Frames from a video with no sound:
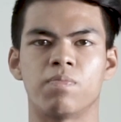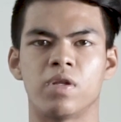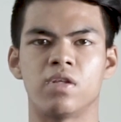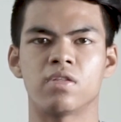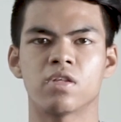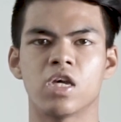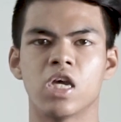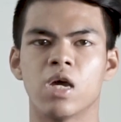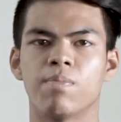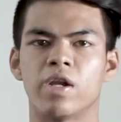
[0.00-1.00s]
opinions,
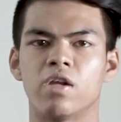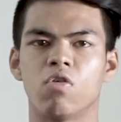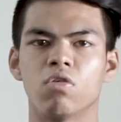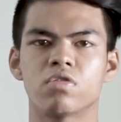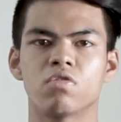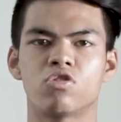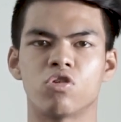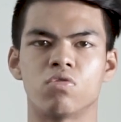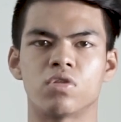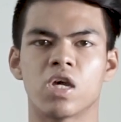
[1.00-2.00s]
but it also
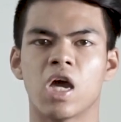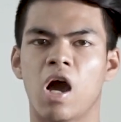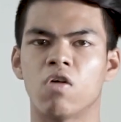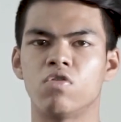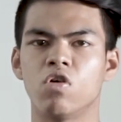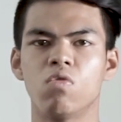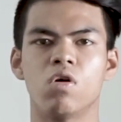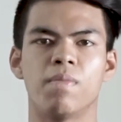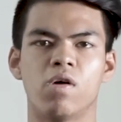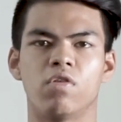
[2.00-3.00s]
shows how no
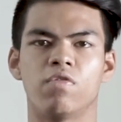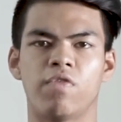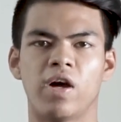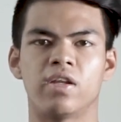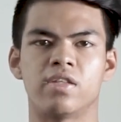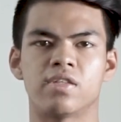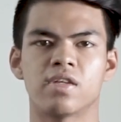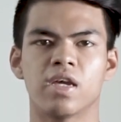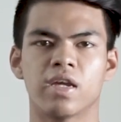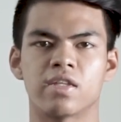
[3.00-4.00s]
amount of violence
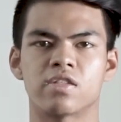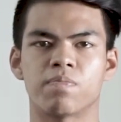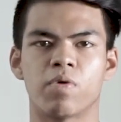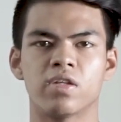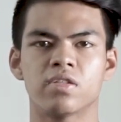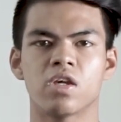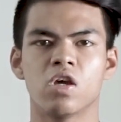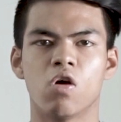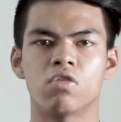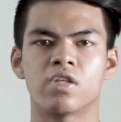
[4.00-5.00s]
can suppress
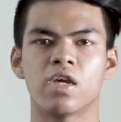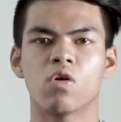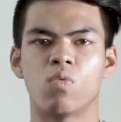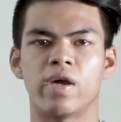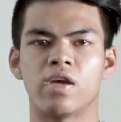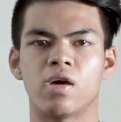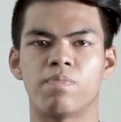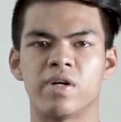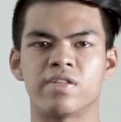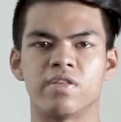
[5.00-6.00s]
or take away a
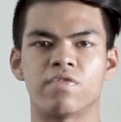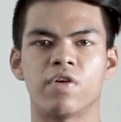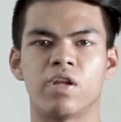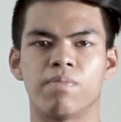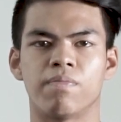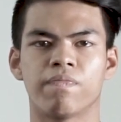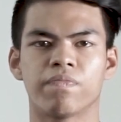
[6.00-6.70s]
person's freedom.